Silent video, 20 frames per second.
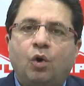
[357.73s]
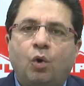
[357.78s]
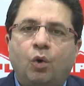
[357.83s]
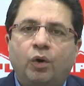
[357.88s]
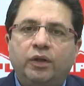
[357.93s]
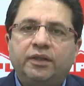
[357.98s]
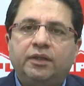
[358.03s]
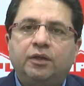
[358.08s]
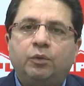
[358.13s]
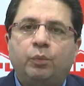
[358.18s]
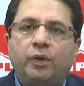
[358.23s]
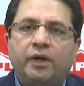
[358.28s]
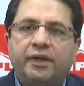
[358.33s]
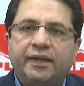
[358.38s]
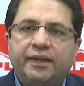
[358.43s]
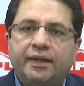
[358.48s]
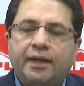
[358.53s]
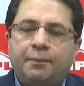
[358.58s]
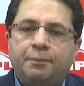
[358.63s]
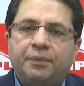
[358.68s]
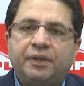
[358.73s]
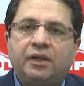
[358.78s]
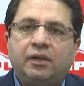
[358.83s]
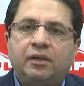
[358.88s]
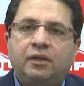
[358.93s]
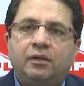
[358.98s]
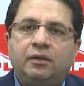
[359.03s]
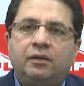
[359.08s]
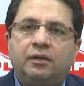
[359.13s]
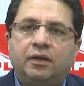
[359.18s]
on the working
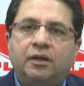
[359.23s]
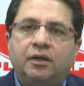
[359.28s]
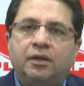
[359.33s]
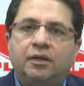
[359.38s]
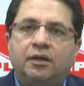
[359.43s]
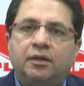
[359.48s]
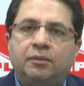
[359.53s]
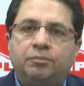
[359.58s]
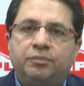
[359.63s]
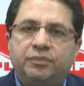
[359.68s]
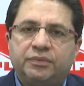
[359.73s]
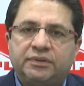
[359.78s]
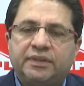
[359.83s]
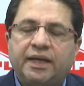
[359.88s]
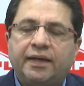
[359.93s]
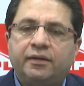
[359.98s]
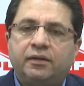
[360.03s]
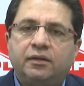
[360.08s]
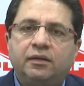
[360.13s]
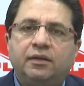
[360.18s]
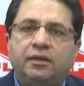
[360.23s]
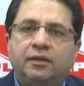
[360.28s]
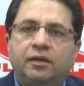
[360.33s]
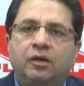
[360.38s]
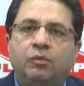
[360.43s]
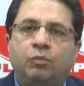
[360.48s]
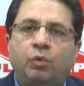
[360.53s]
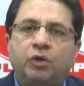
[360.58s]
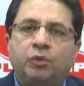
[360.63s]
capital cycle,